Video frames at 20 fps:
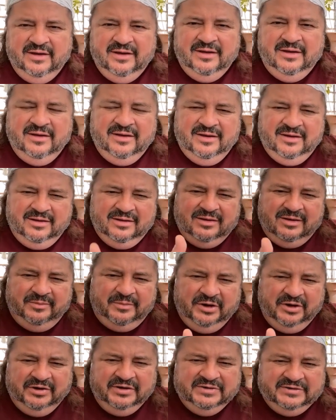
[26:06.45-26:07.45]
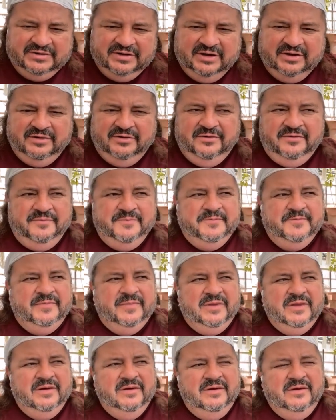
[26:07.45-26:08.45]
I'm here to tell you,
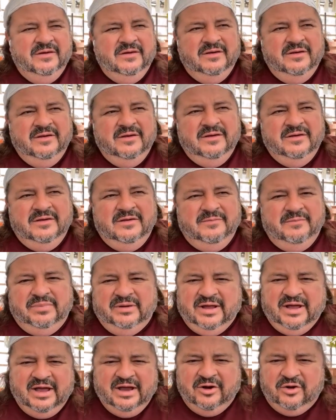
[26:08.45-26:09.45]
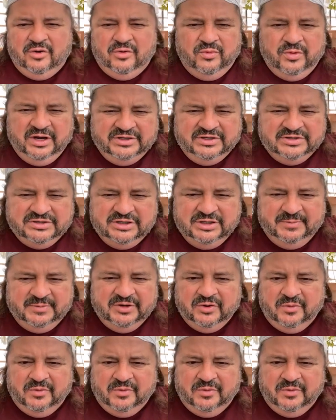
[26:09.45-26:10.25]
black or white sheep, it don't matter.